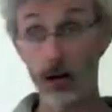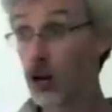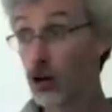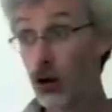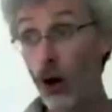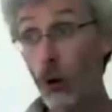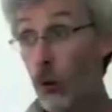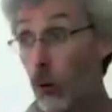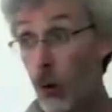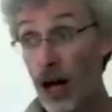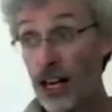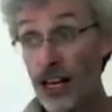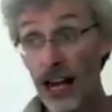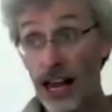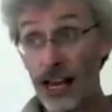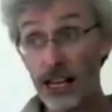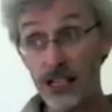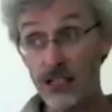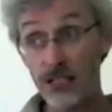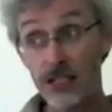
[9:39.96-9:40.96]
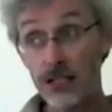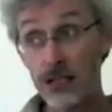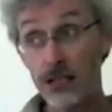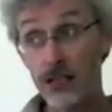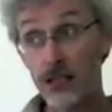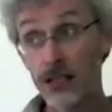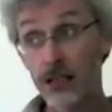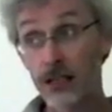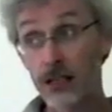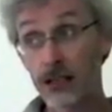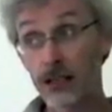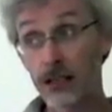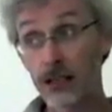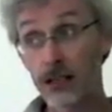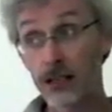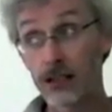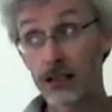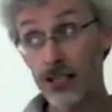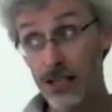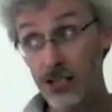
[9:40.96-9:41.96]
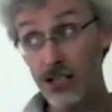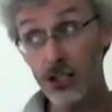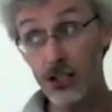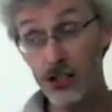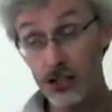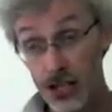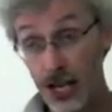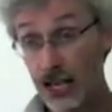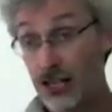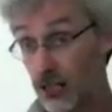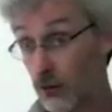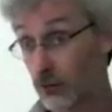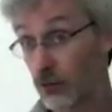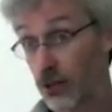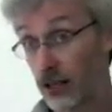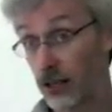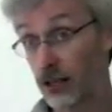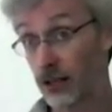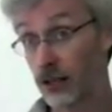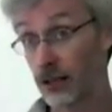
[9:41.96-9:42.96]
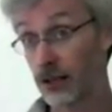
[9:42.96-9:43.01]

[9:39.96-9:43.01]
Not one has. This should say something.